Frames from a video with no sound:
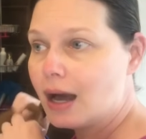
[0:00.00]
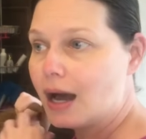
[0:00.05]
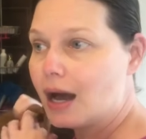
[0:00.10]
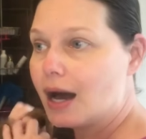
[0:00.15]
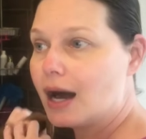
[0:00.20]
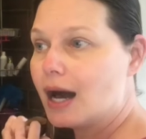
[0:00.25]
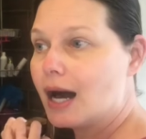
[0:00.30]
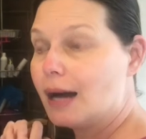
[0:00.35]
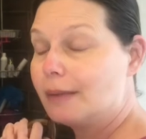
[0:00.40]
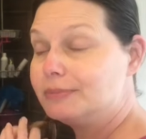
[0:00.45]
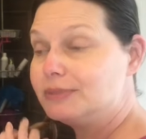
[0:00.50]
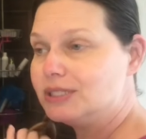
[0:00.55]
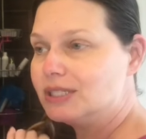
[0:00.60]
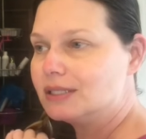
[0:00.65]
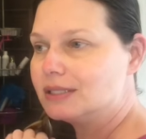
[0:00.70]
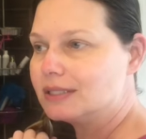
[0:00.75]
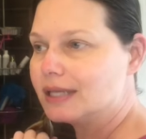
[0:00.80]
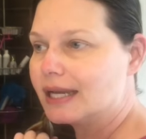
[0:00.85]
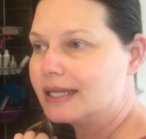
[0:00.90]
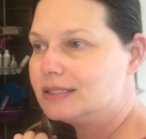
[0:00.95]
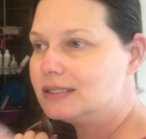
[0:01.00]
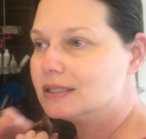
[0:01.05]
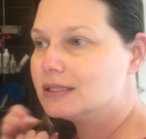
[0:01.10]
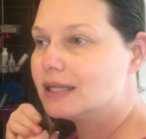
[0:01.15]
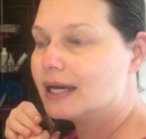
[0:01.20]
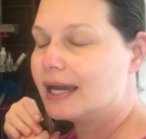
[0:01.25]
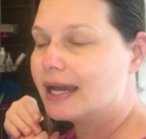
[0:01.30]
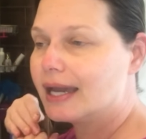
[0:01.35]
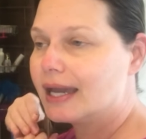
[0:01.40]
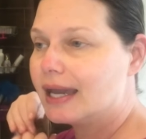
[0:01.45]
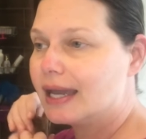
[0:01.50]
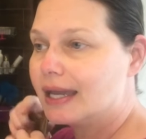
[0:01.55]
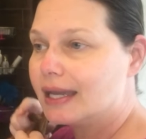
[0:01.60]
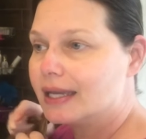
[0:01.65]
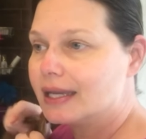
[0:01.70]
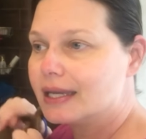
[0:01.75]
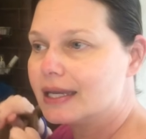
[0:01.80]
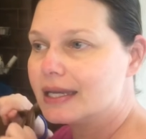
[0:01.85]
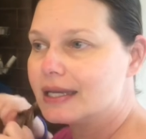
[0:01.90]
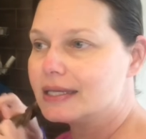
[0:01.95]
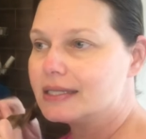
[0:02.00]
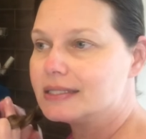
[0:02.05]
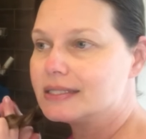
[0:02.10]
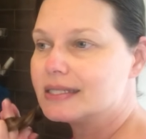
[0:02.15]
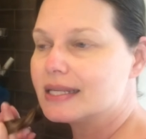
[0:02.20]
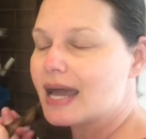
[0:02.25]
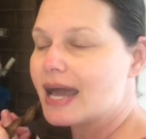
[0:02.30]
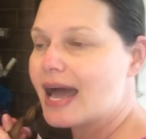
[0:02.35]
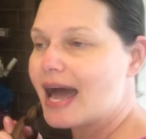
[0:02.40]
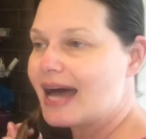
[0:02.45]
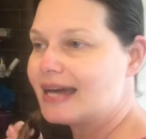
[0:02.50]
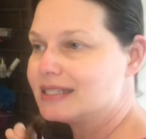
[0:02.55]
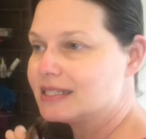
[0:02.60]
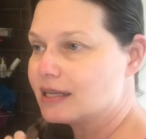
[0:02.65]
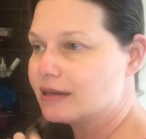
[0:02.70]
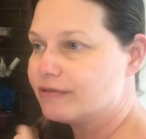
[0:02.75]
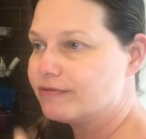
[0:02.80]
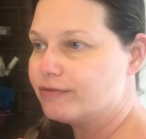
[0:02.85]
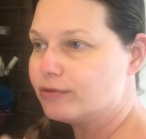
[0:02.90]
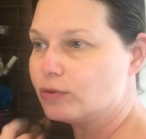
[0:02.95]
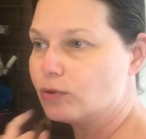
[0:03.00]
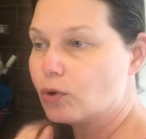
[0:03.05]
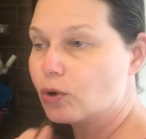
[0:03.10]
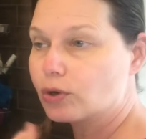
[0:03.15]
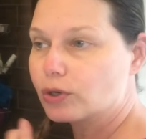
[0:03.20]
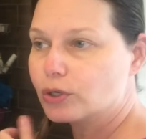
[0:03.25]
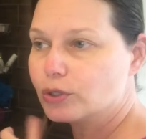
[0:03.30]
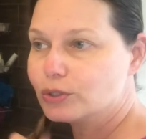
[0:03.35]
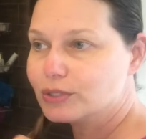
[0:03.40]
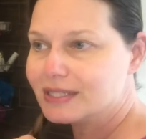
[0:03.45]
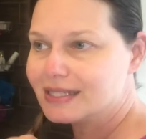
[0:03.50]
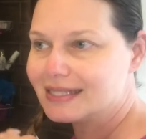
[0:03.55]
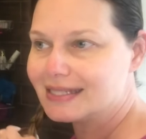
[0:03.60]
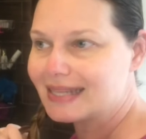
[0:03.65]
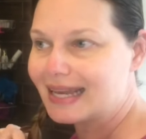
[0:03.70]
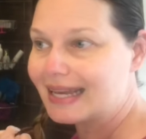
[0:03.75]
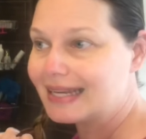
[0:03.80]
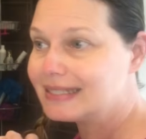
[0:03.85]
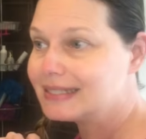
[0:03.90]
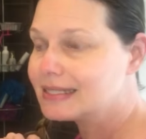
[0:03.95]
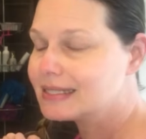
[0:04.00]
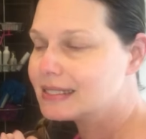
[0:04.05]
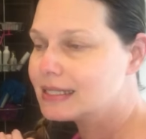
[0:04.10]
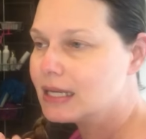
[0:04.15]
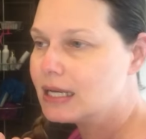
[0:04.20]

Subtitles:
Ylang ylang has a floral scent.